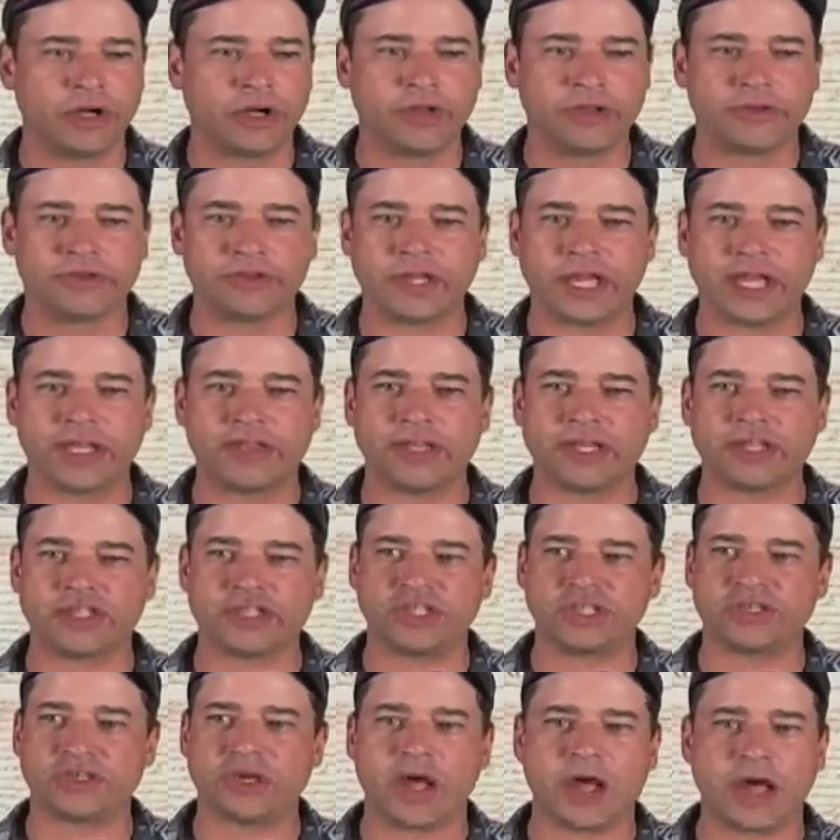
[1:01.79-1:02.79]
saying that
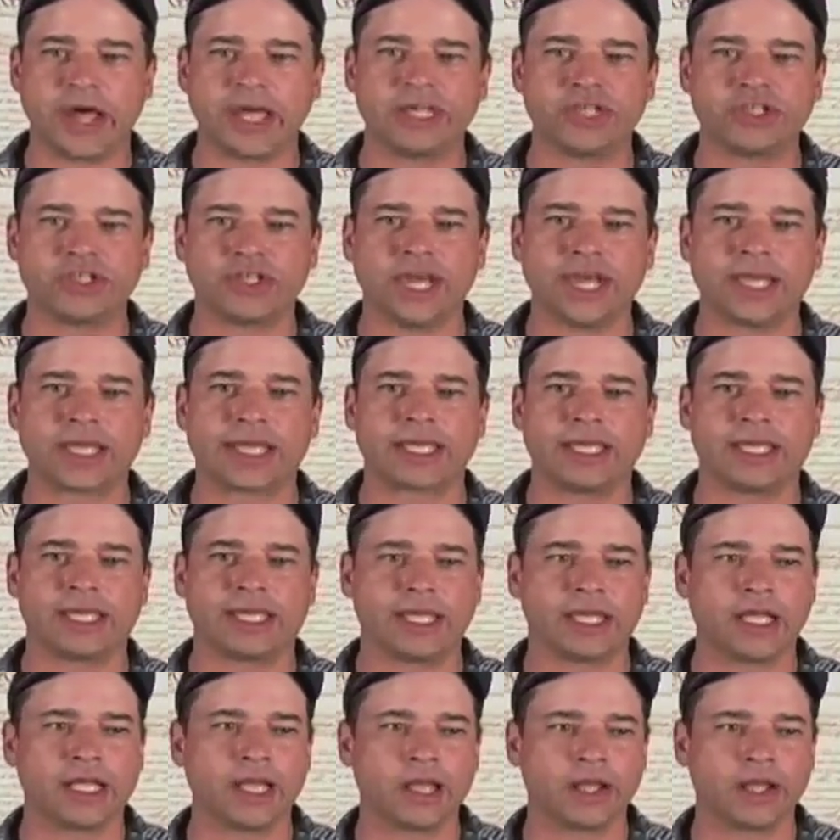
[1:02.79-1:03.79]
she's hijacking